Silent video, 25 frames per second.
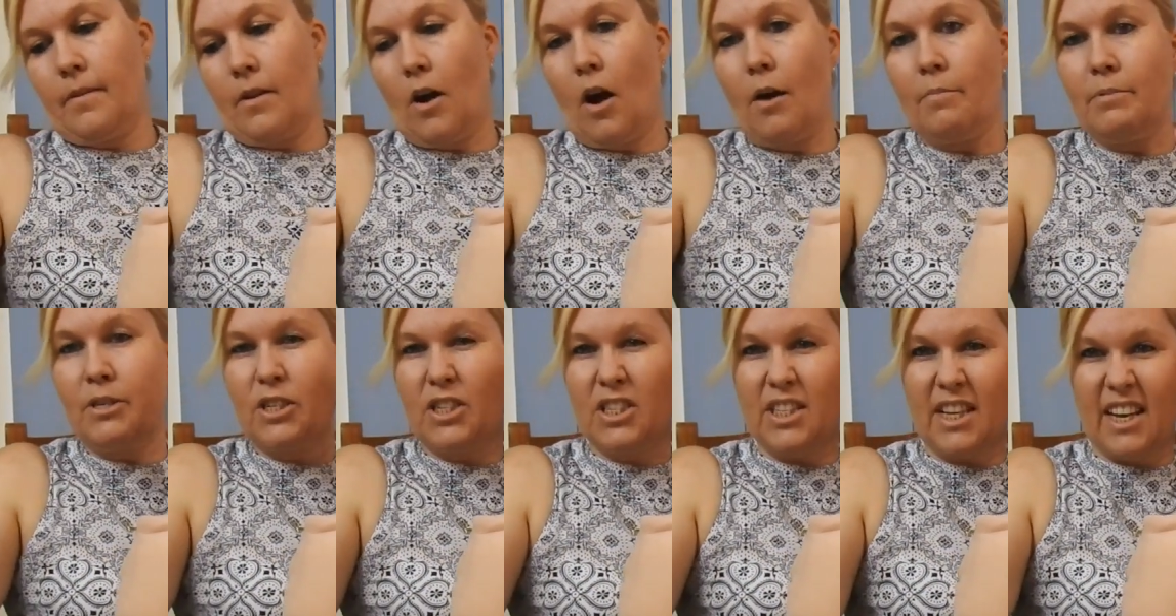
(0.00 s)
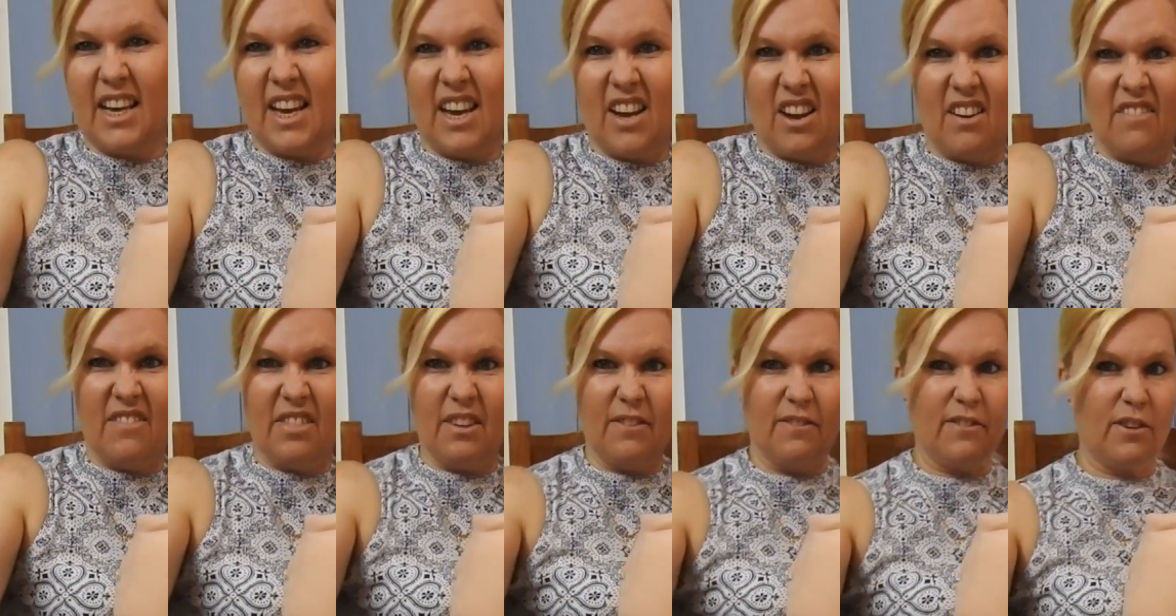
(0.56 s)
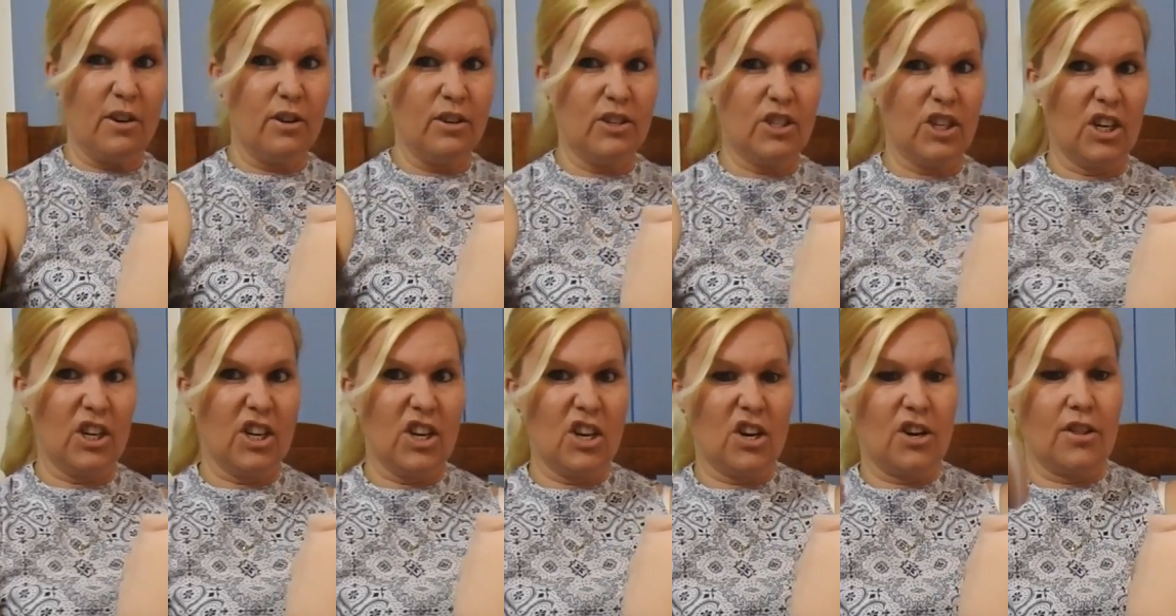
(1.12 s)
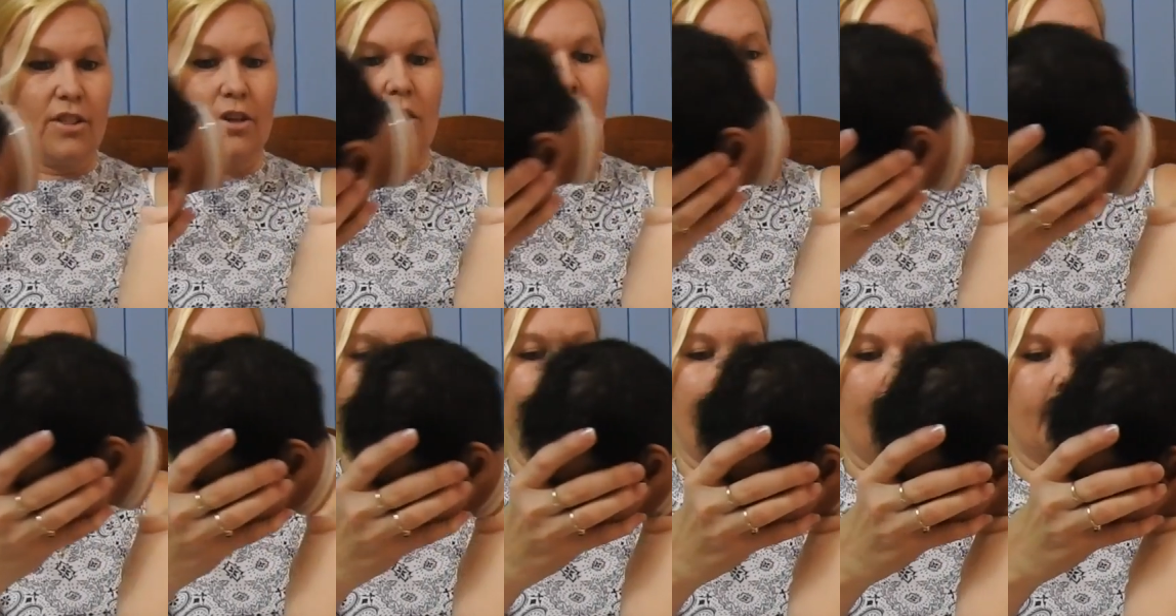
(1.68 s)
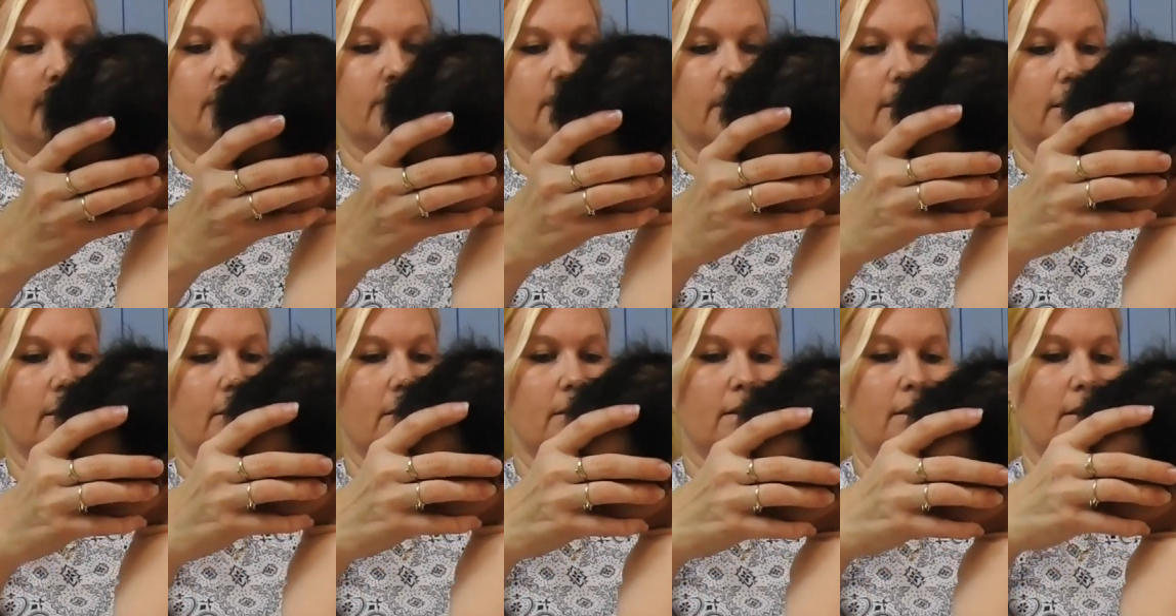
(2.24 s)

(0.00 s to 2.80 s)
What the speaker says: I'm just thinking of the future, you know, the compacting